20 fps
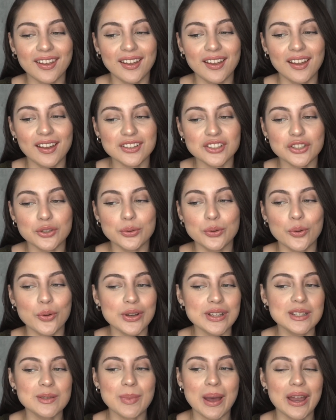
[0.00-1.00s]
She would
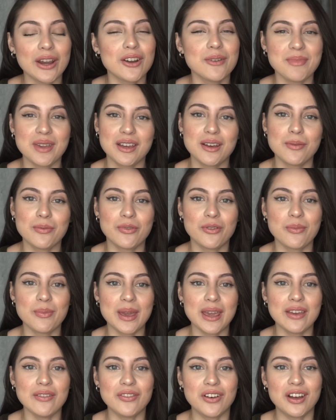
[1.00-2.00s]
always buy her makeup from
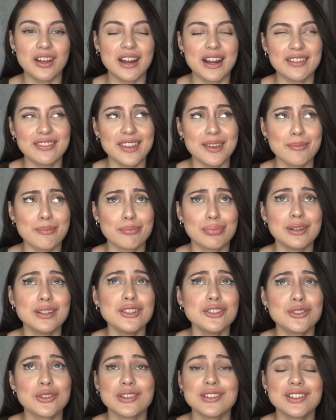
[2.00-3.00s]
Avon. I think,
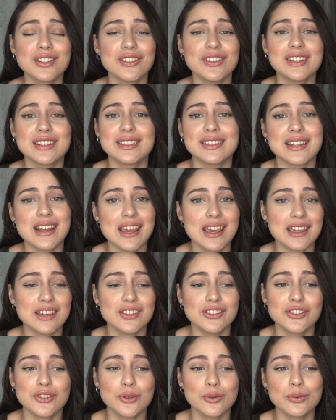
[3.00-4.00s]
pretty sure till this
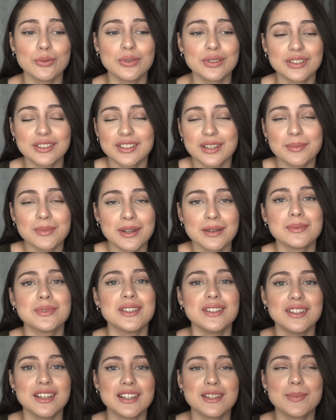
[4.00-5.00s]
day, sometimes
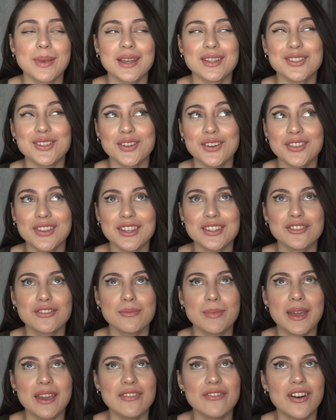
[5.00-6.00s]
she does buy certain things
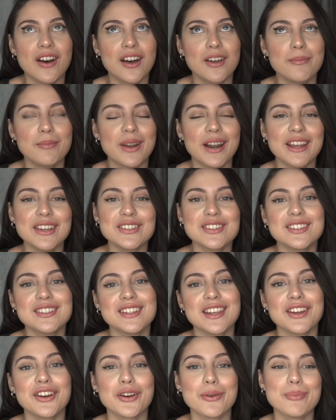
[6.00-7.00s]
from Avon, but I used to
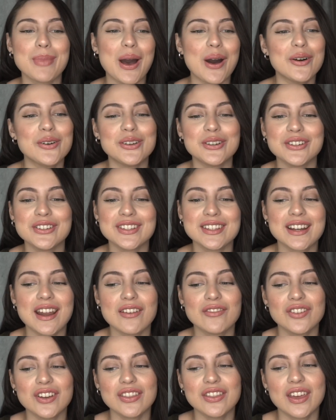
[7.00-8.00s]
take her powders and
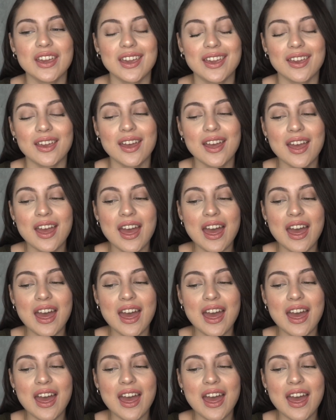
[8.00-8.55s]
everything.